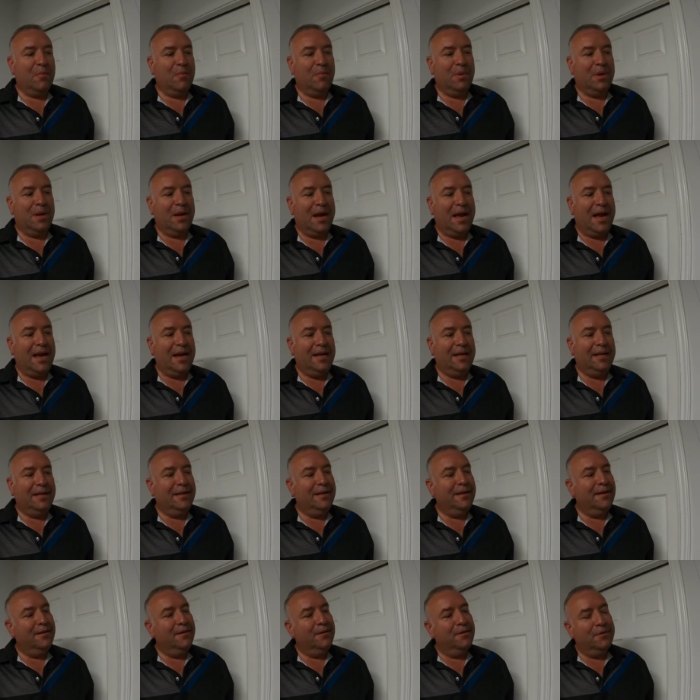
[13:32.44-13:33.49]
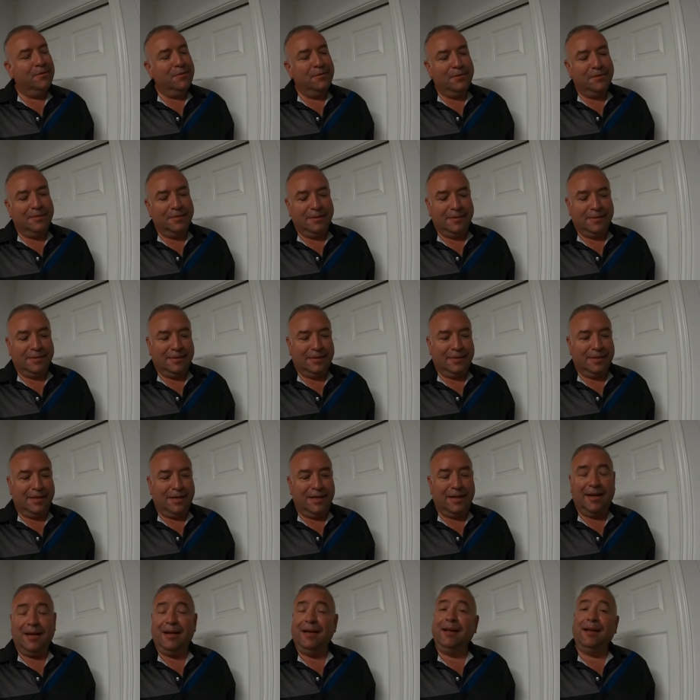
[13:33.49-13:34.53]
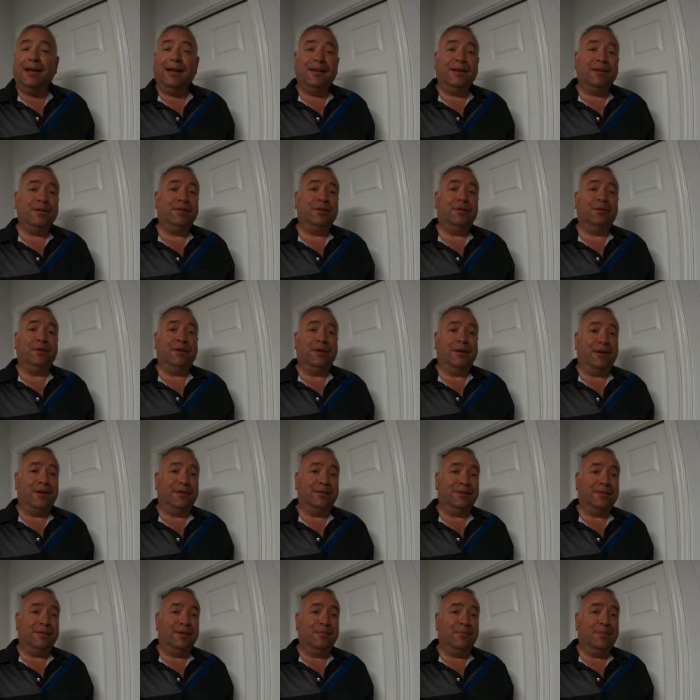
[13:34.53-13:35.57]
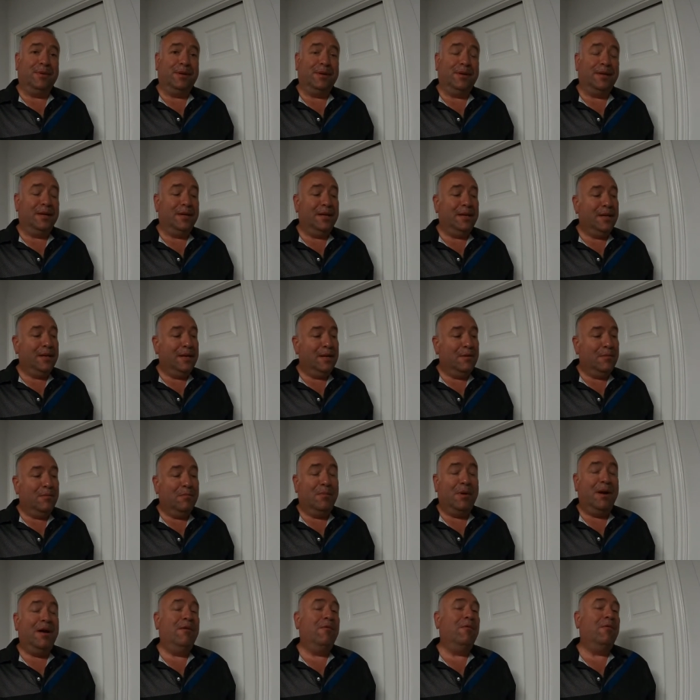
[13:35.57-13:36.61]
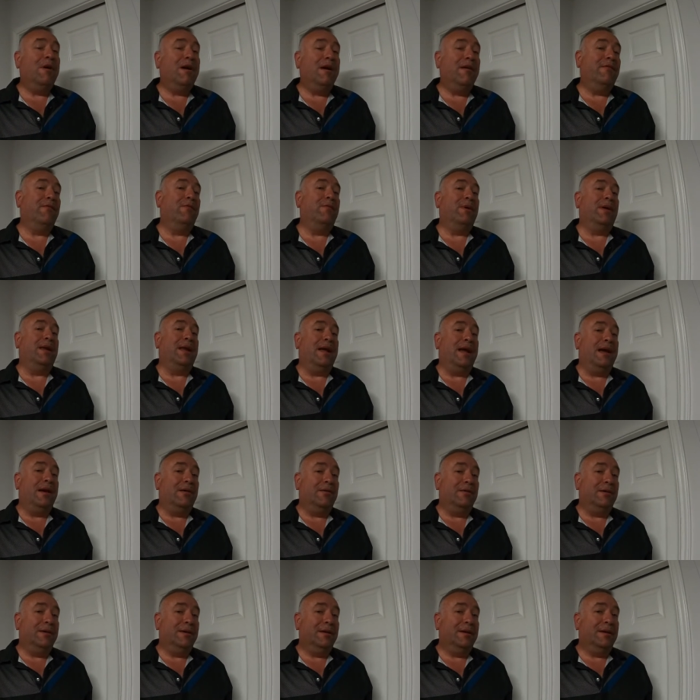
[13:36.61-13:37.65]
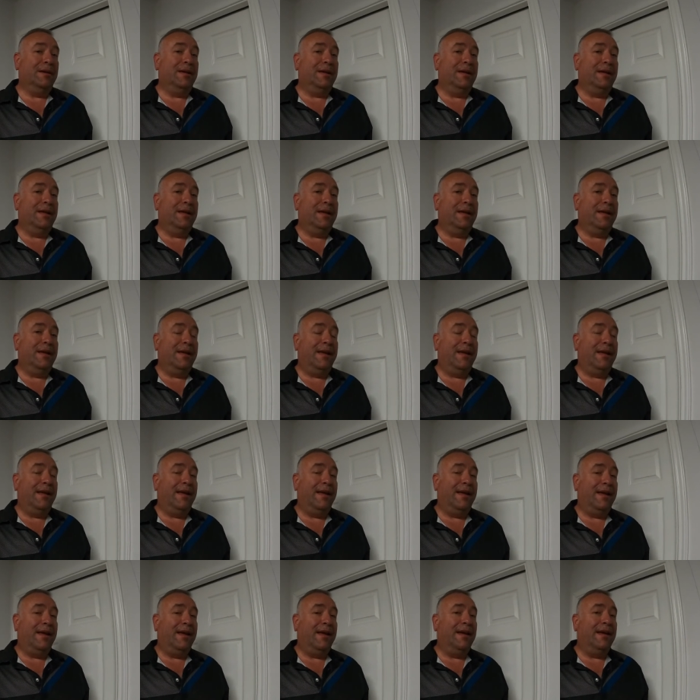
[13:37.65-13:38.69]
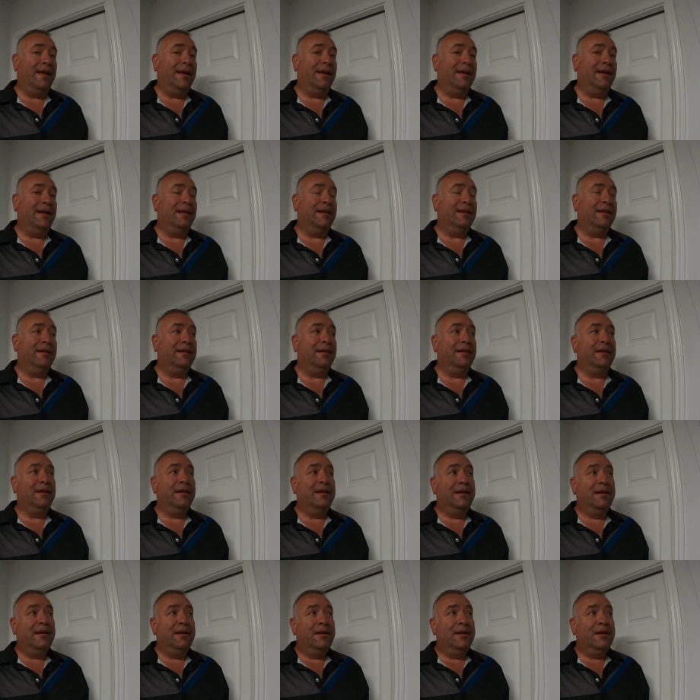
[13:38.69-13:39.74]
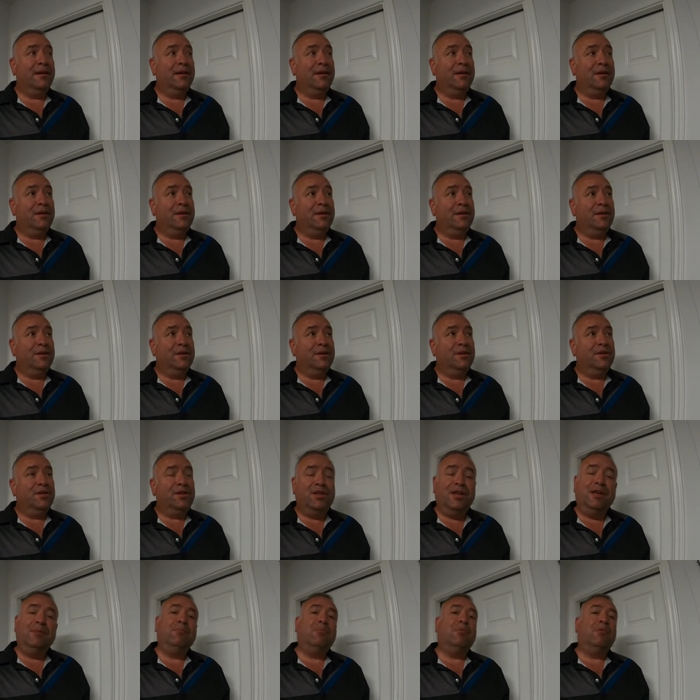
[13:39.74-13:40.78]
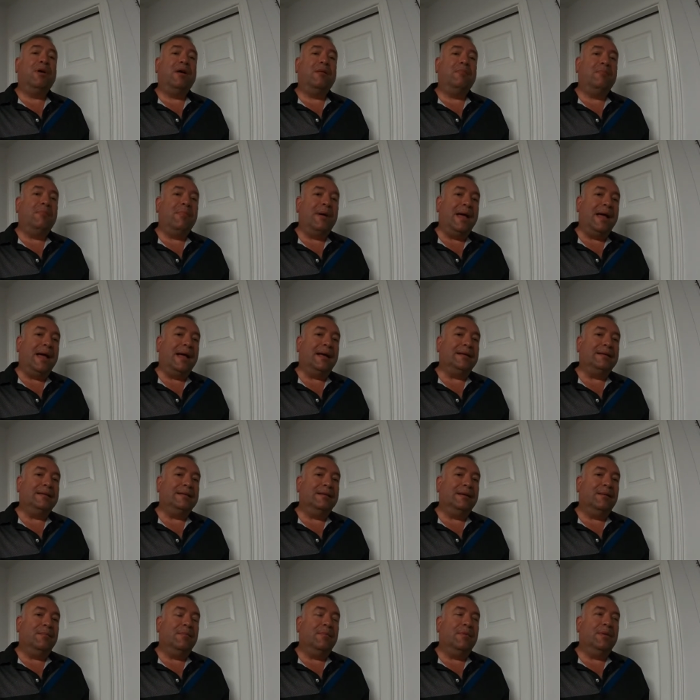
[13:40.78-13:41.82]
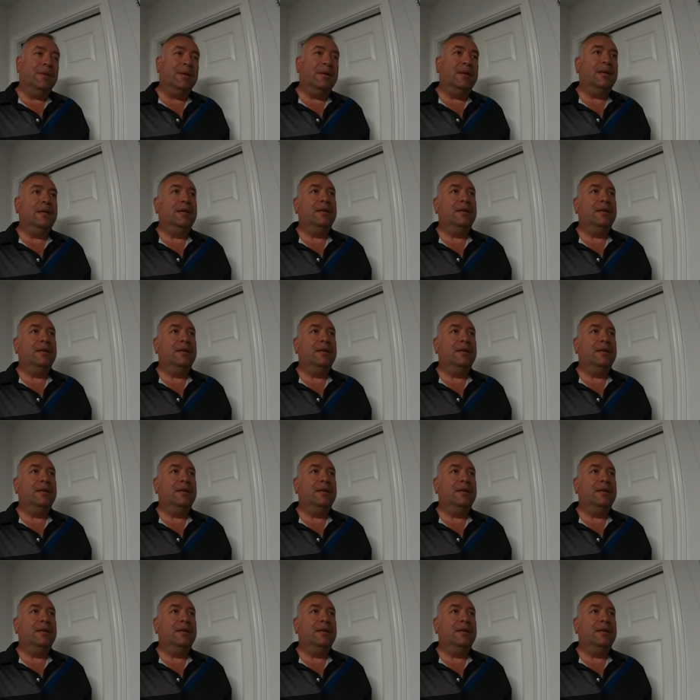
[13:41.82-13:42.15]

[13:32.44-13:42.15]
But you know, I got to show y'all something. My wife went out and she brought back something.